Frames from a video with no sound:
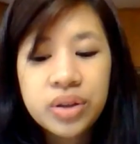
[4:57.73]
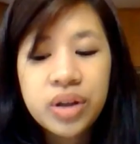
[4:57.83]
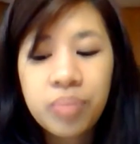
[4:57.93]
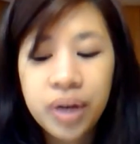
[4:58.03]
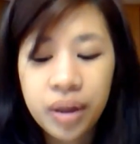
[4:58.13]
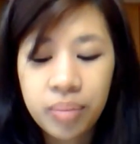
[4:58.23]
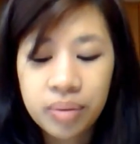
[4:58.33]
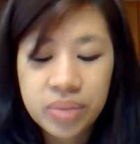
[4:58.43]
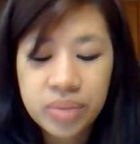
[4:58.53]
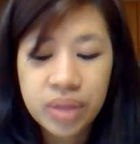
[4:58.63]
top
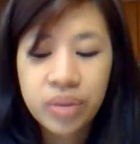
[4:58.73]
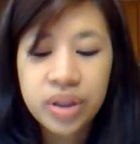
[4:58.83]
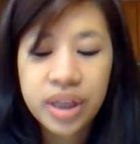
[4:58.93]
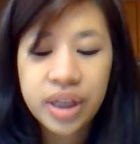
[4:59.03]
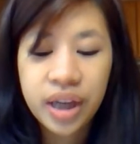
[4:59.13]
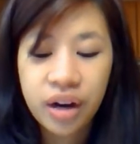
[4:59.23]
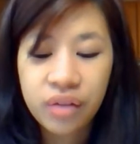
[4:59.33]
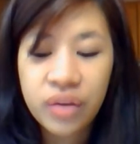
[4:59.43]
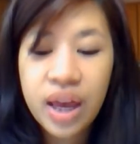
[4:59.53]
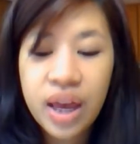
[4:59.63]
problems that we take care
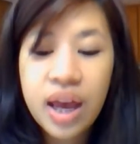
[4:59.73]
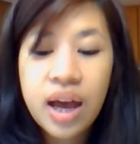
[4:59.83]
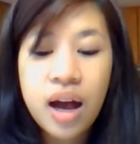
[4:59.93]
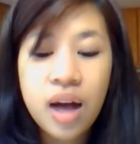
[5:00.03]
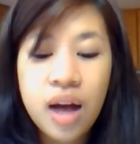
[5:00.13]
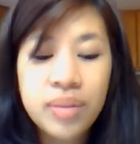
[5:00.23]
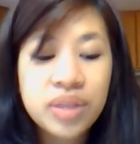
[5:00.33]
of. And